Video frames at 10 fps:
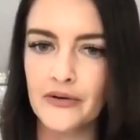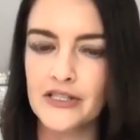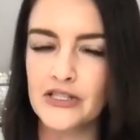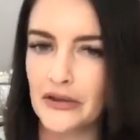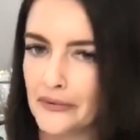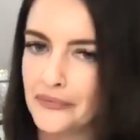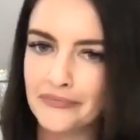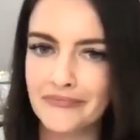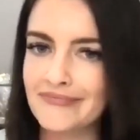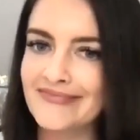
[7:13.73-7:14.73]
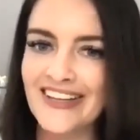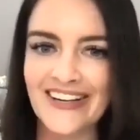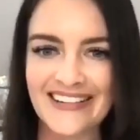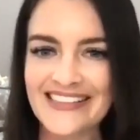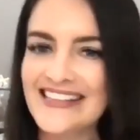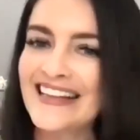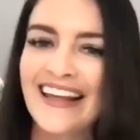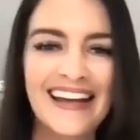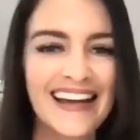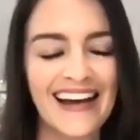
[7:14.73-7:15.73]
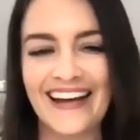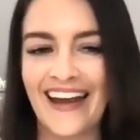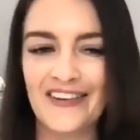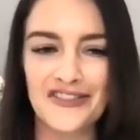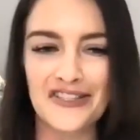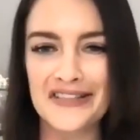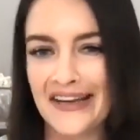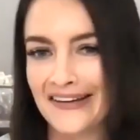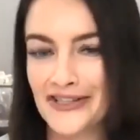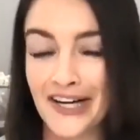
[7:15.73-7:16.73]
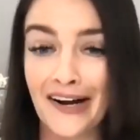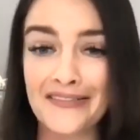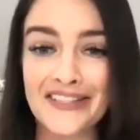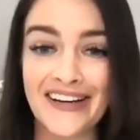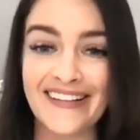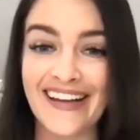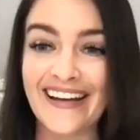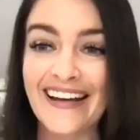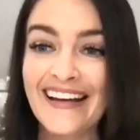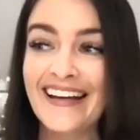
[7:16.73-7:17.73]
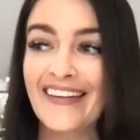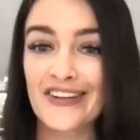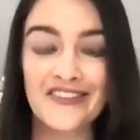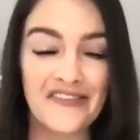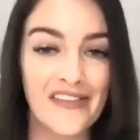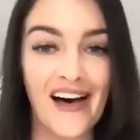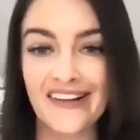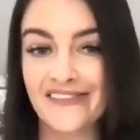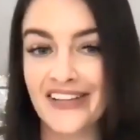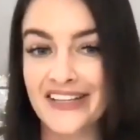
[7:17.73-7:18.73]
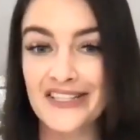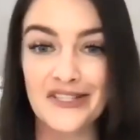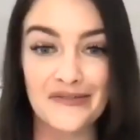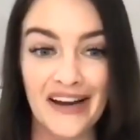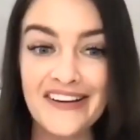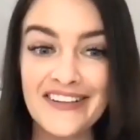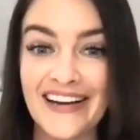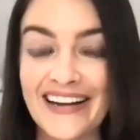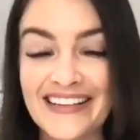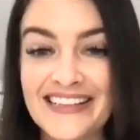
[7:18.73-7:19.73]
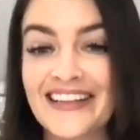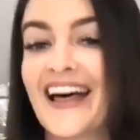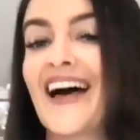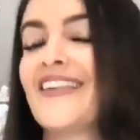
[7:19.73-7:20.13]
And so there is, again, just like trade-offs there. Like there's a lot of like surrendering to that.